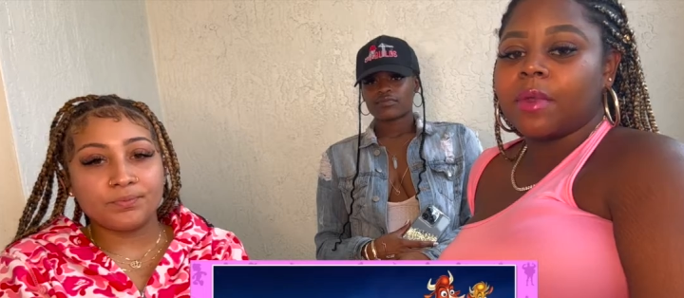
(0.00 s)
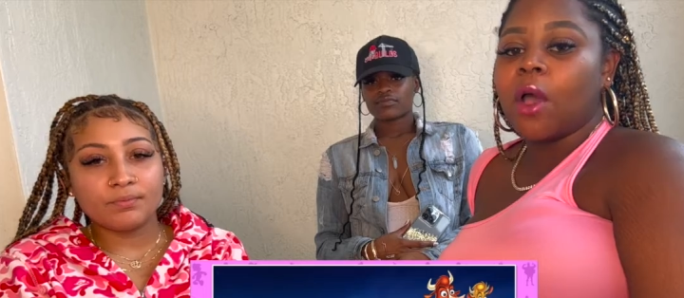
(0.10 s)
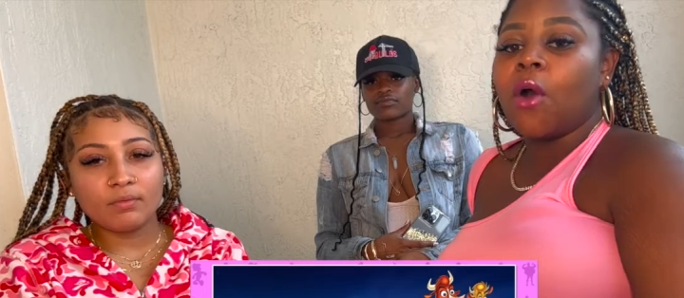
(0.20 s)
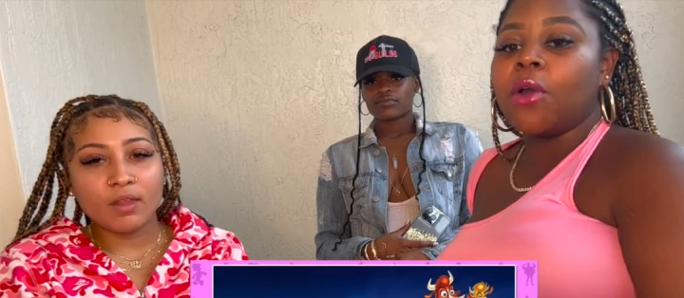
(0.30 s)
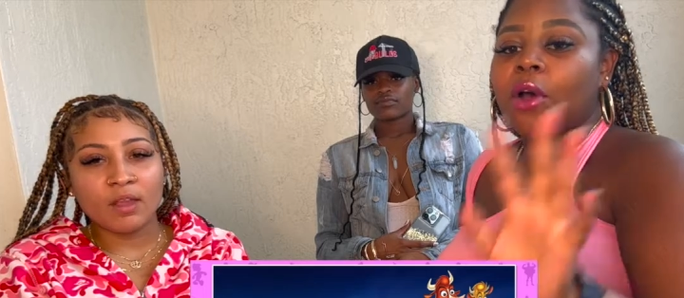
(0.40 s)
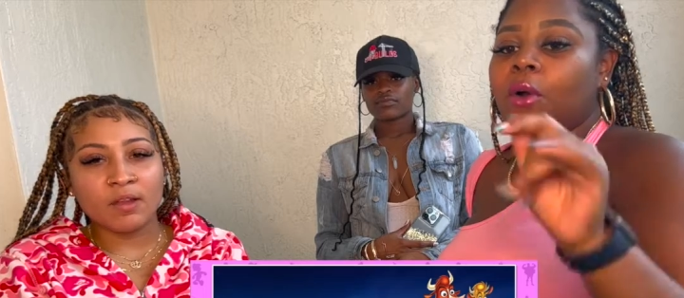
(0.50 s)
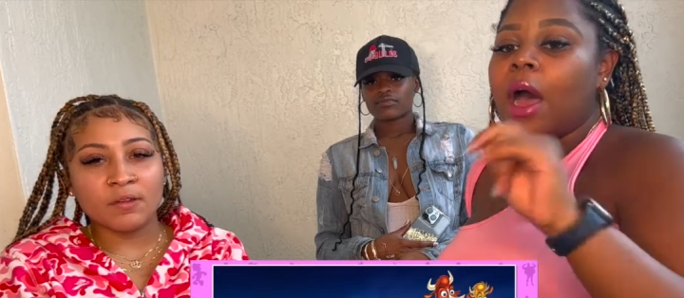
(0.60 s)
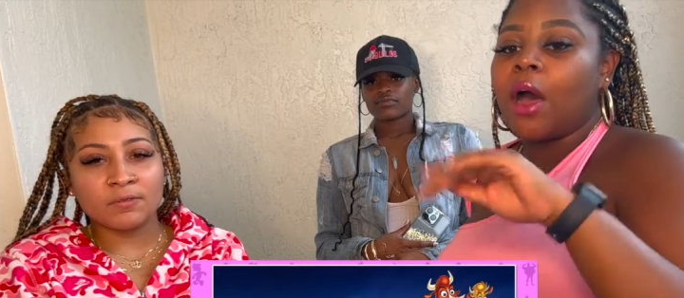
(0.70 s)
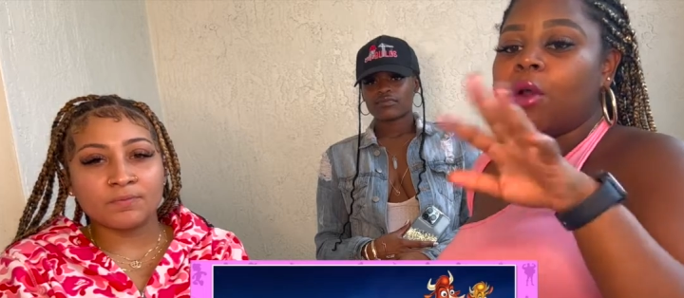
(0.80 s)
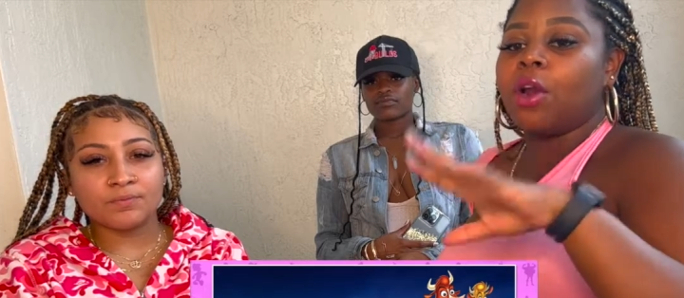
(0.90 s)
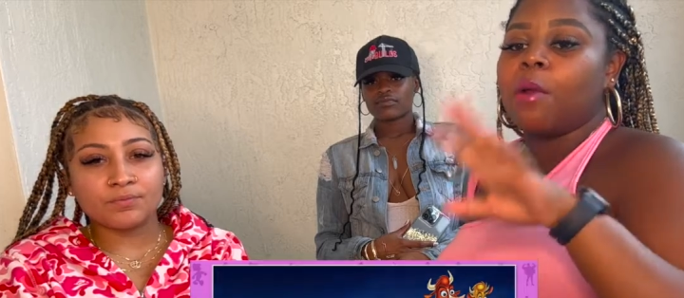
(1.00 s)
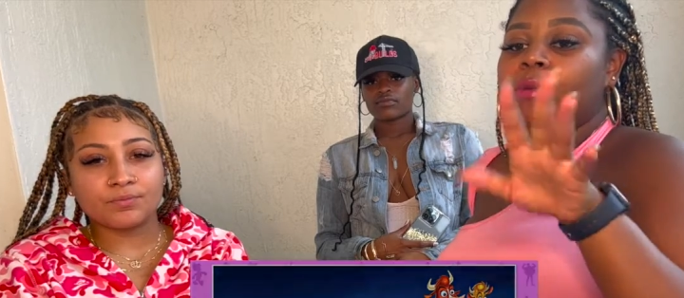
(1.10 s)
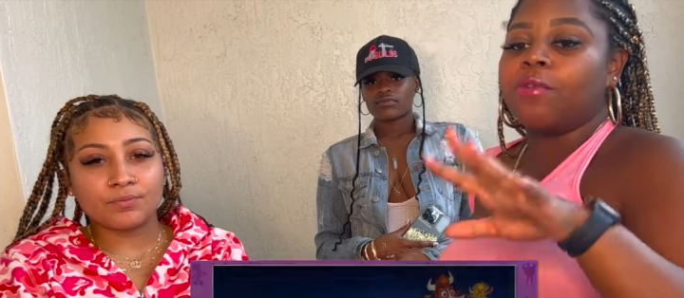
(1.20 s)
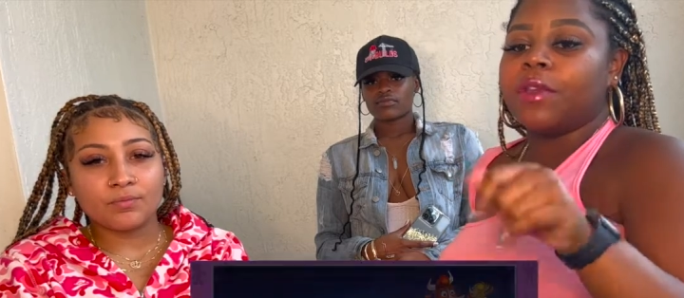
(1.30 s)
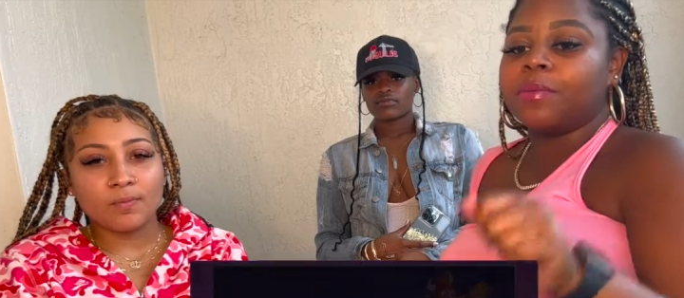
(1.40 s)
Speaker 1: Oh no, I don't know that
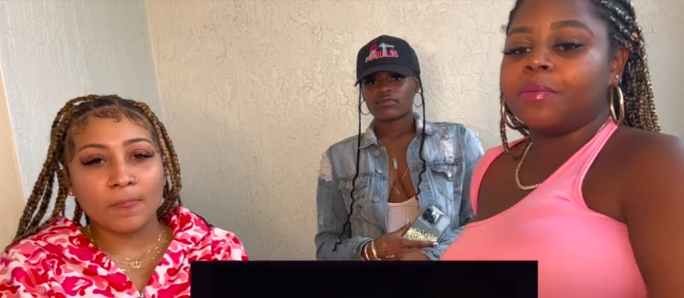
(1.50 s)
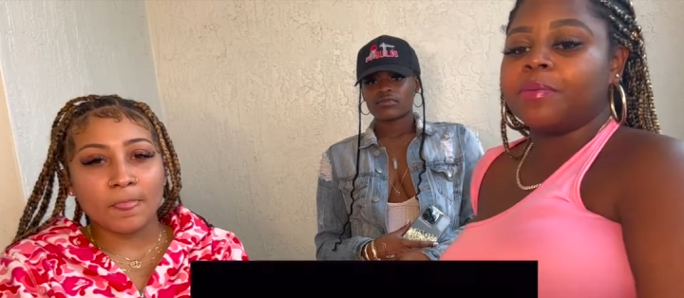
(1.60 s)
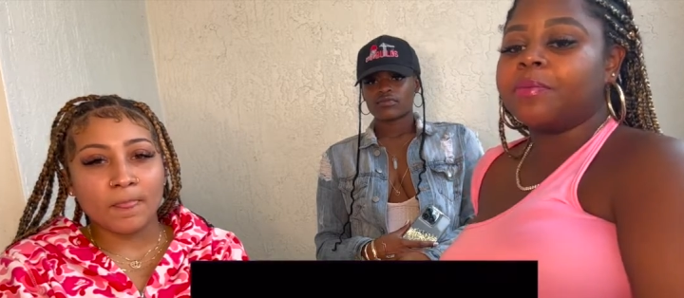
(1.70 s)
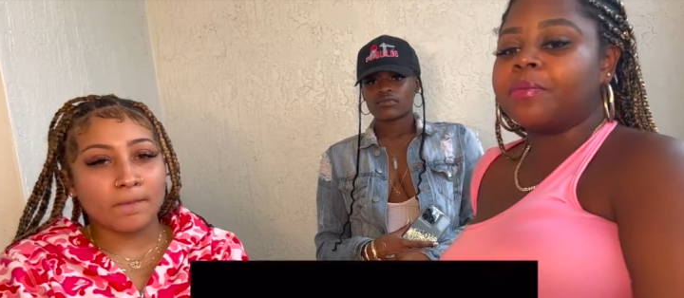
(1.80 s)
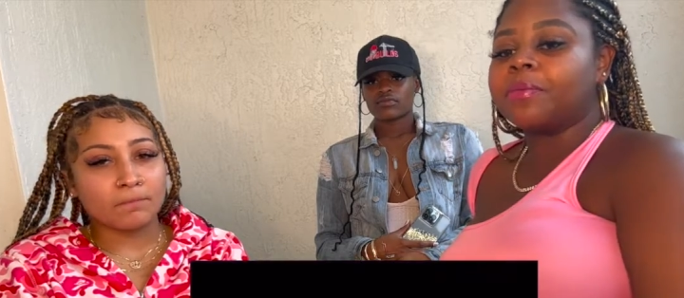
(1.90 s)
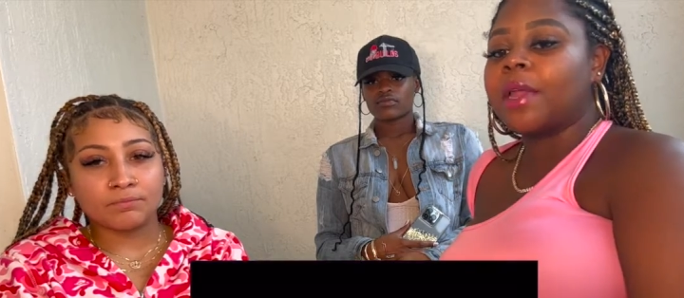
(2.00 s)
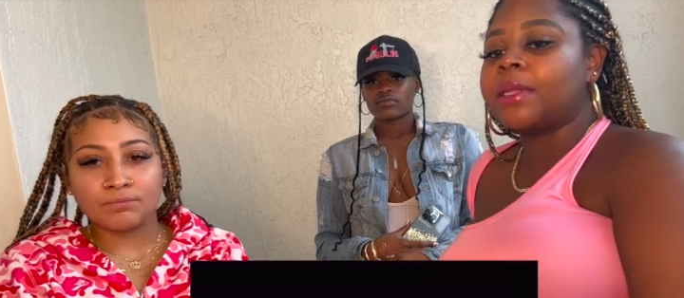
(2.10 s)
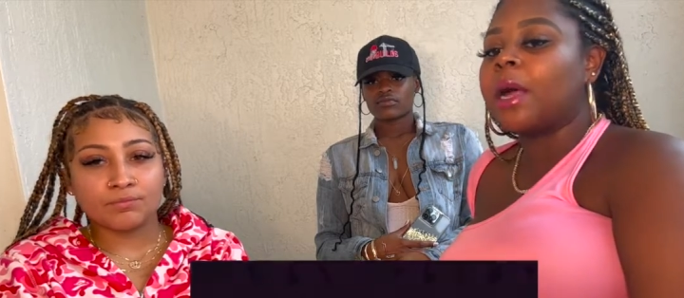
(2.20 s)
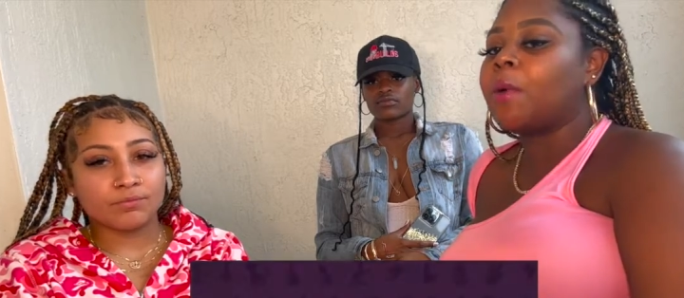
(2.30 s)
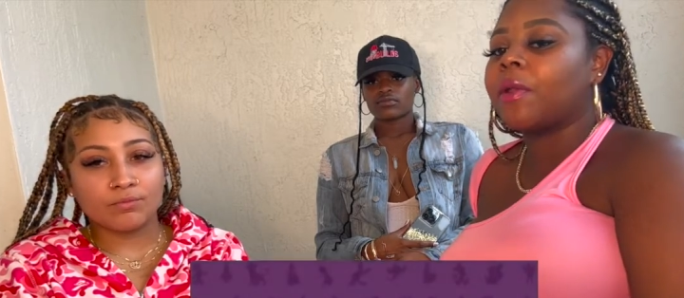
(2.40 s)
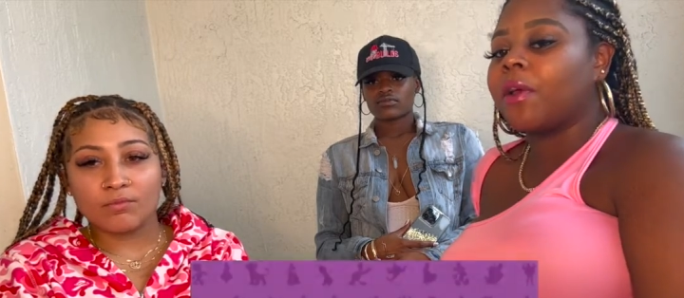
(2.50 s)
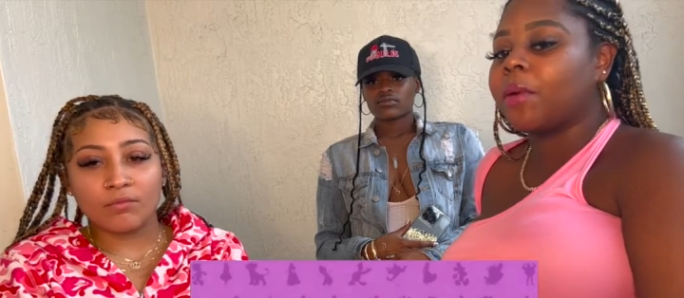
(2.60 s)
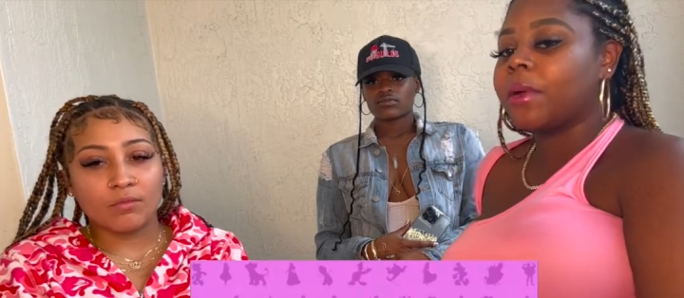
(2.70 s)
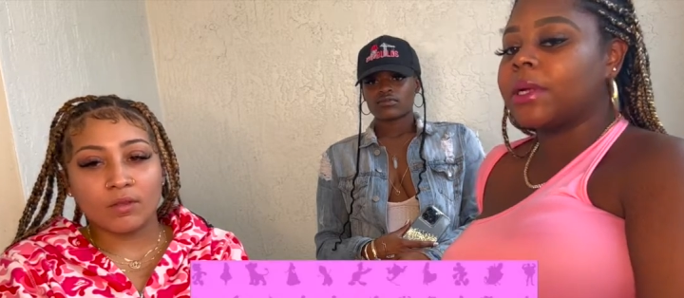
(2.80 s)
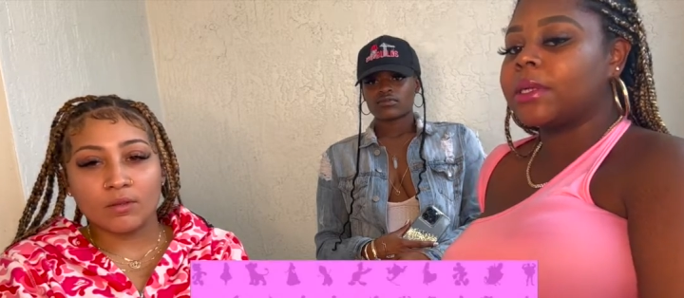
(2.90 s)
movie. That's not what I thought it
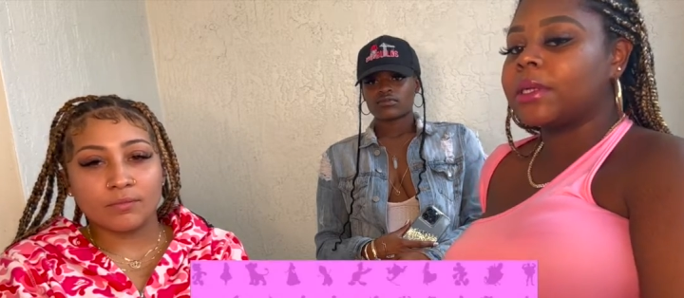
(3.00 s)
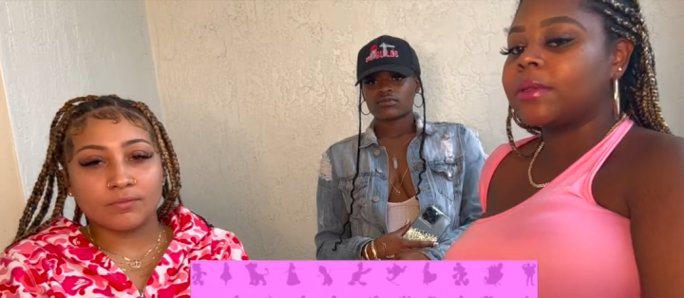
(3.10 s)
was.